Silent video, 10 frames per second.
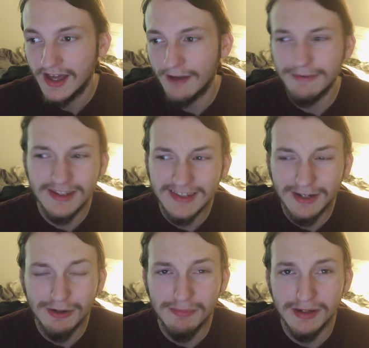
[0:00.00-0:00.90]
I feel like that
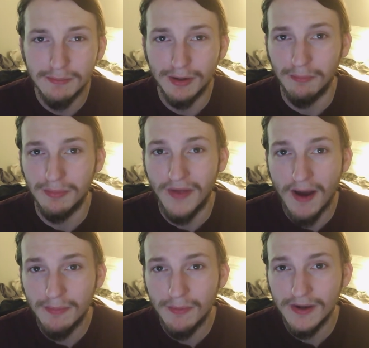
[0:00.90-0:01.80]
could have been a bigger
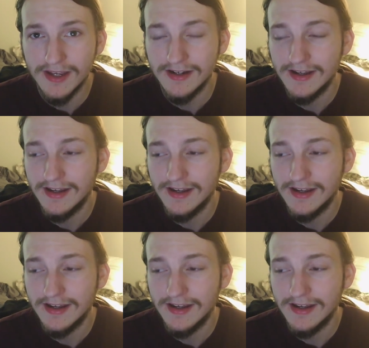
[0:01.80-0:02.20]
plot point.